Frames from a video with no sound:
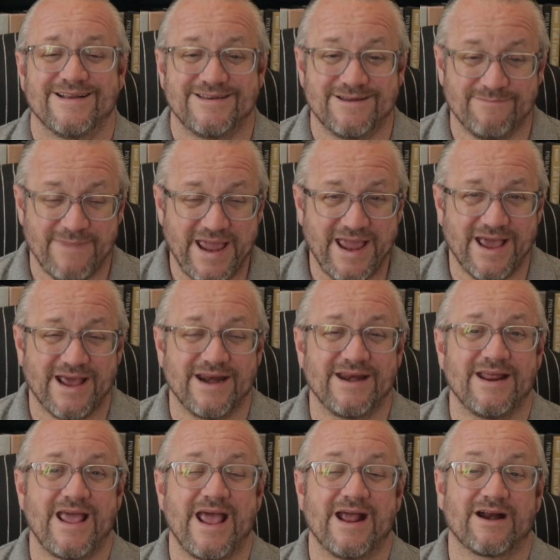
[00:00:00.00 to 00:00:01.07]

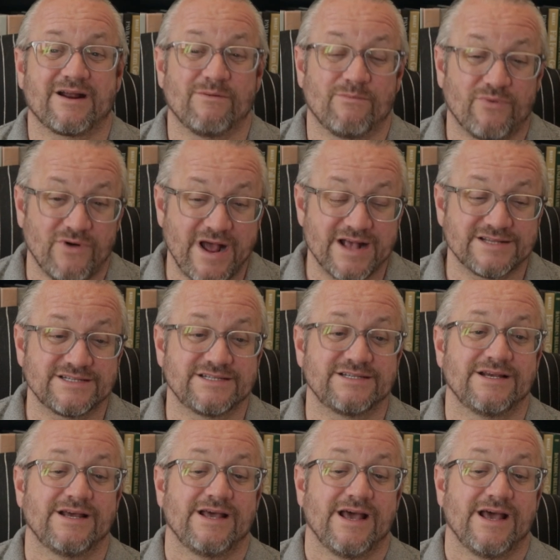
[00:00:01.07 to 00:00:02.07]
demand and compress